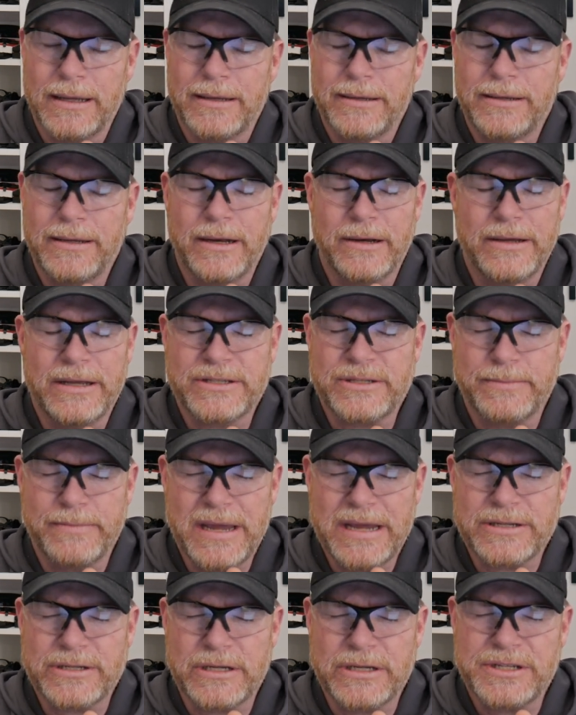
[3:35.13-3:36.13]
You know, it's
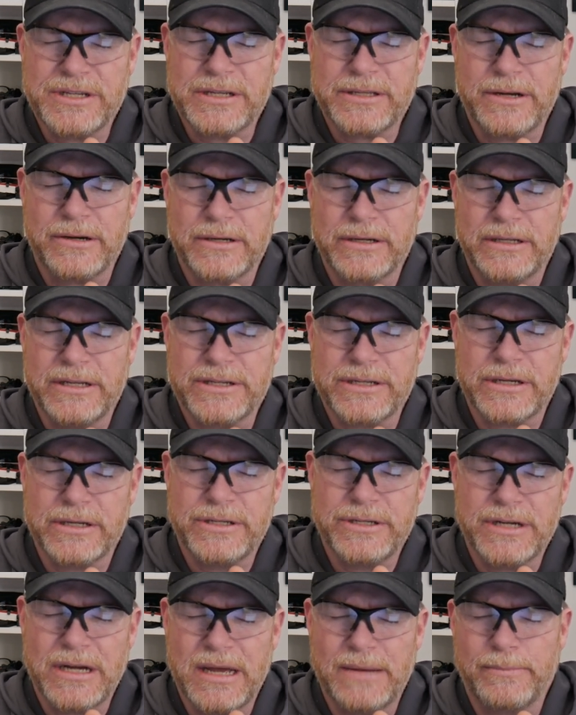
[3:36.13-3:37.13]
amazing. You sit there and listen to
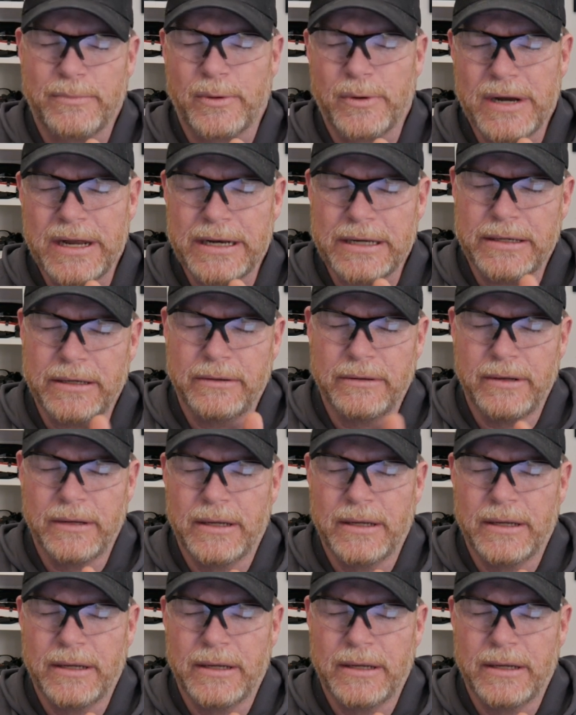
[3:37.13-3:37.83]
John Brennan